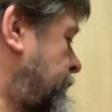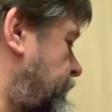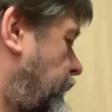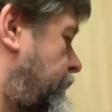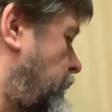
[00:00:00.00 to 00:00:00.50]

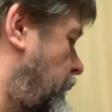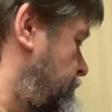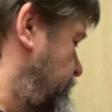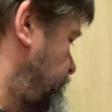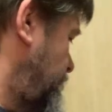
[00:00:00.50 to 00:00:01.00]
So
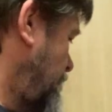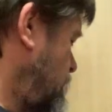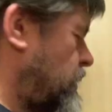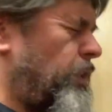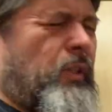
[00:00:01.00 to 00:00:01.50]
um,
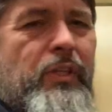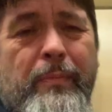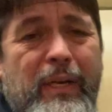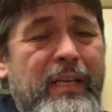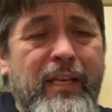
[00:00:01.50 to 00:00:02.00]
there are just so
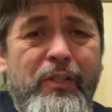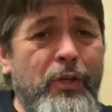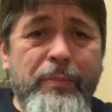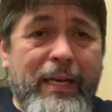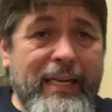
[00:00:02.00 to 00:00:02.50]
many, there's
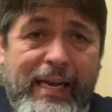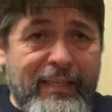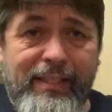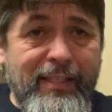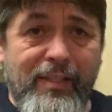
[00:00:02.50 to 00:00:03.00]
too many
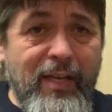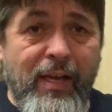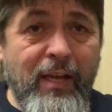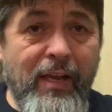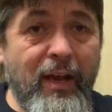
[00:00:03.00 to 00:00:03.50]
glasses.
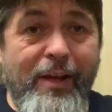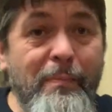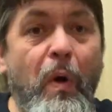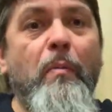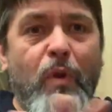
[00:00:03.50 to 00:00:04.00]
At the
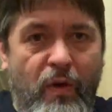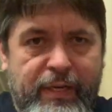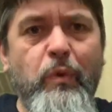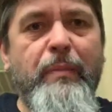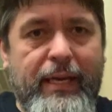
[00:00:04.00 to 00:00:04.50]
bottom
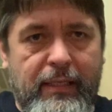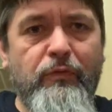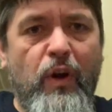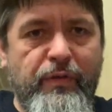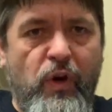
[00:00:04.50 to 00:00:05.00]
line, we'll make this
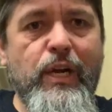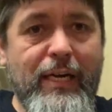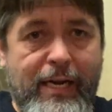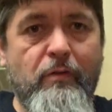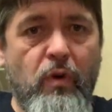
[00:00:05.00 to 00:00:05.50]
very, very
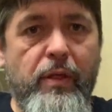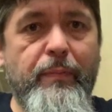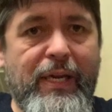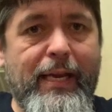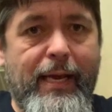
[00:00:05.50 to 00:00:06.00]
clear right at the
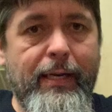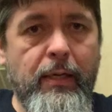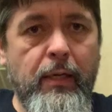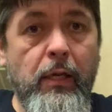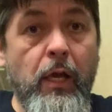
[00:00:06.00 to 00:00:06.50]

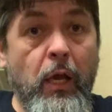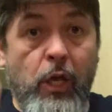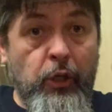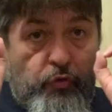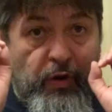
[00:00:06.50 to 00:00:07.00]
beginning.
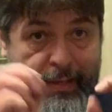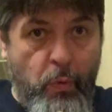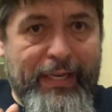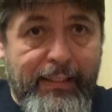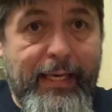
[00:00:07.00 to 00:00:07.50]
Drink
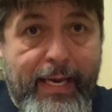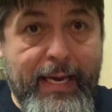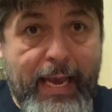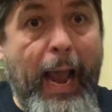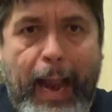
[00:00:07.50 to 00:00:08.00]

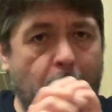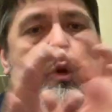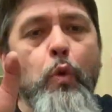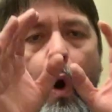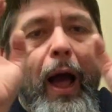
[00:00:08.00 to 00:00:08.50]
whiskey how
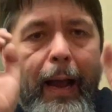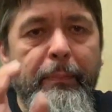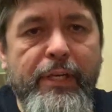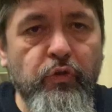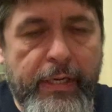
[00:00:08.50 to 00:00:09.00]
you are
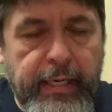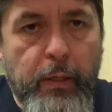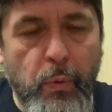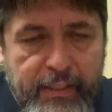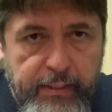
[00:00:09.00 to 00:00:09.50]
happy
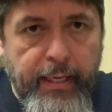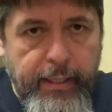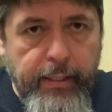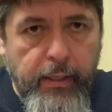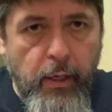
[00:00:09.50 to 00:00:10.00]
drinking
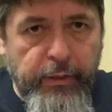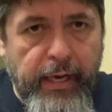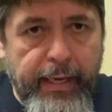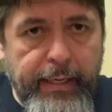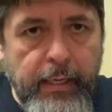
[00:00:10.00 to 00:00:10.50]
whiskey,
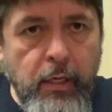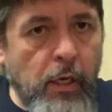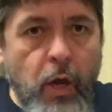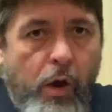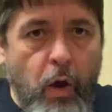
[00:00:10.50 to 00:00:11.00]
okay?
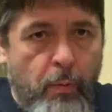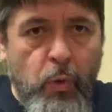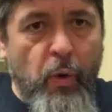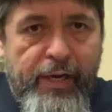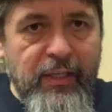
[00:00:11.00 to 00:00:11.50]
I'm
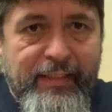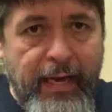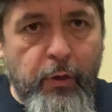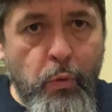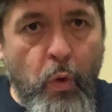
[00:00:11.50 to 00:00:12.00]
not here to
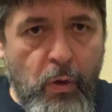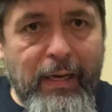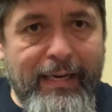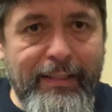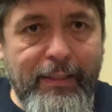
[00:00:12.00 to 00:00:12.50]
tell you what
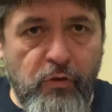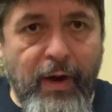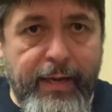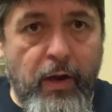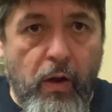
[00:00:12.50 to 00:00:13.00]
glass is great.